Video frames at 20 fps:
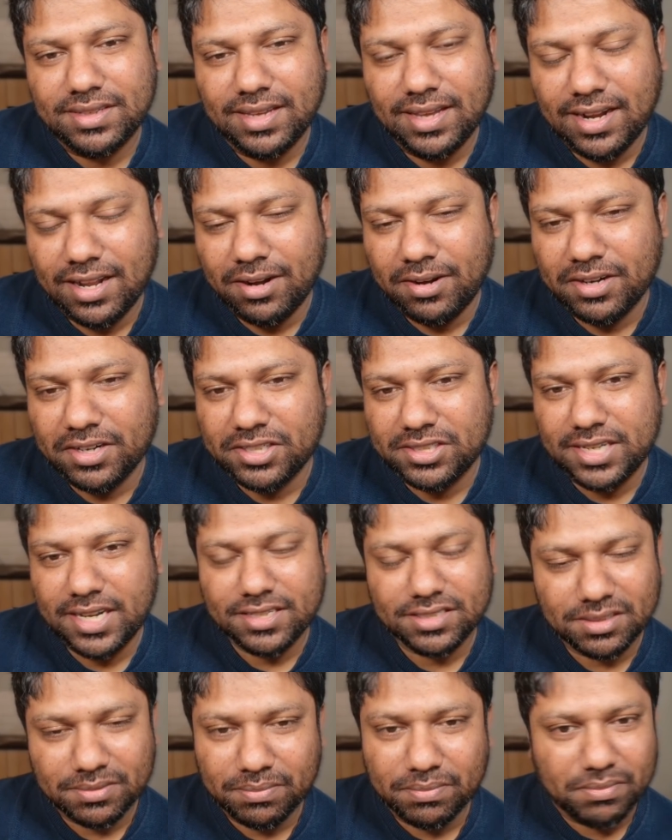and I'm going to share
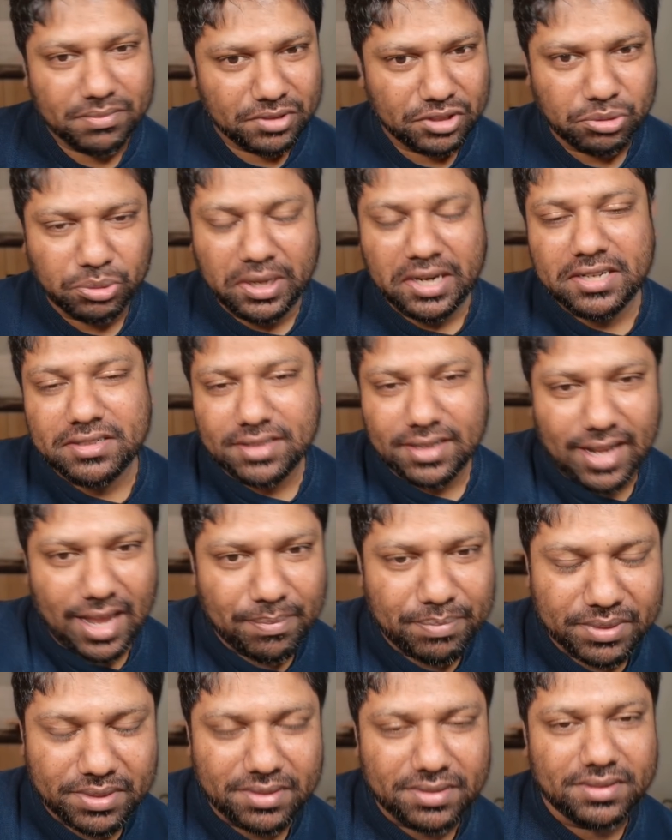some tweets that
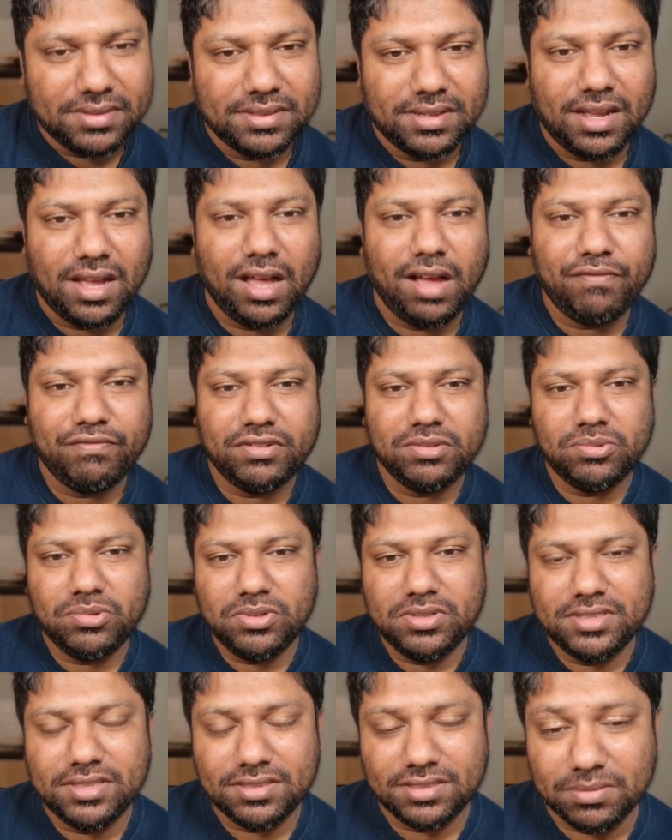happened
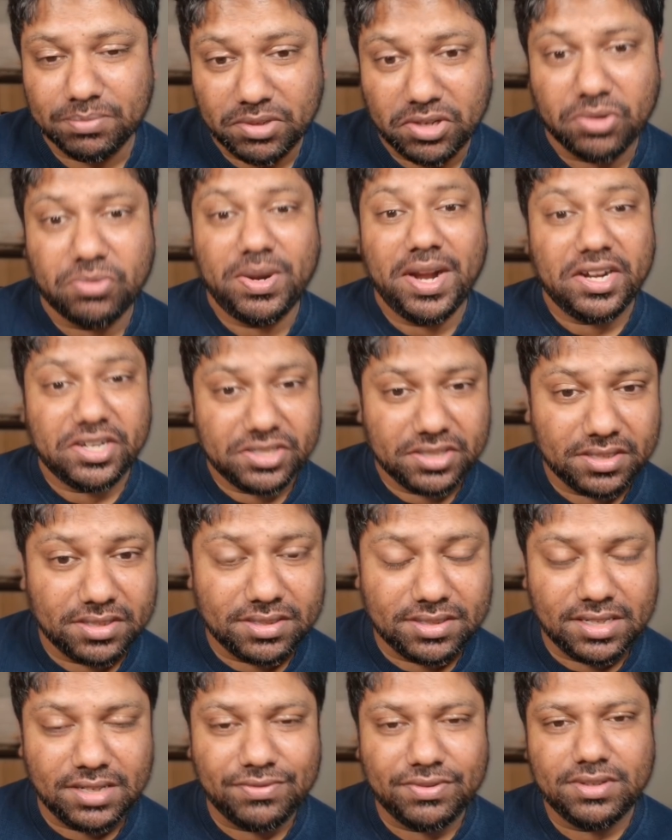afterwards and some
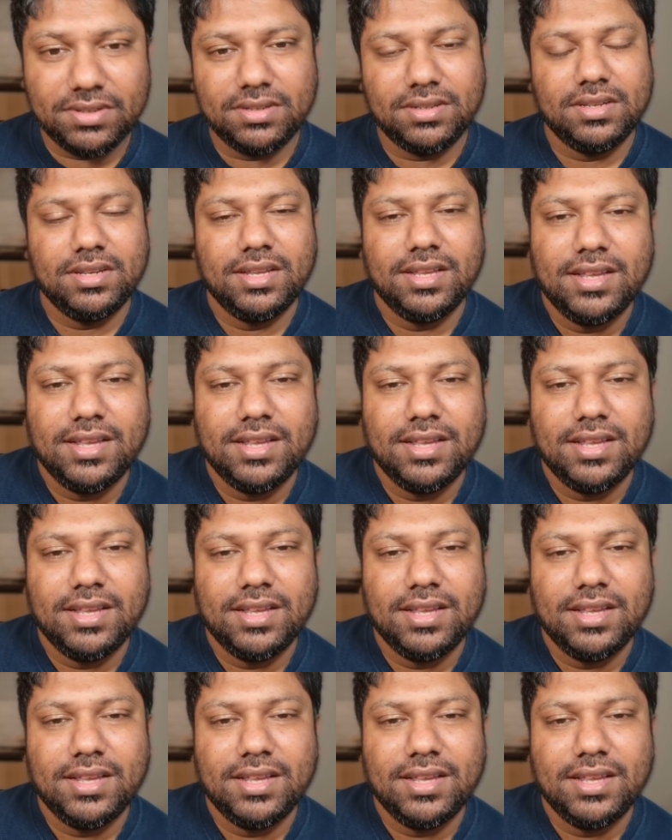corrections even.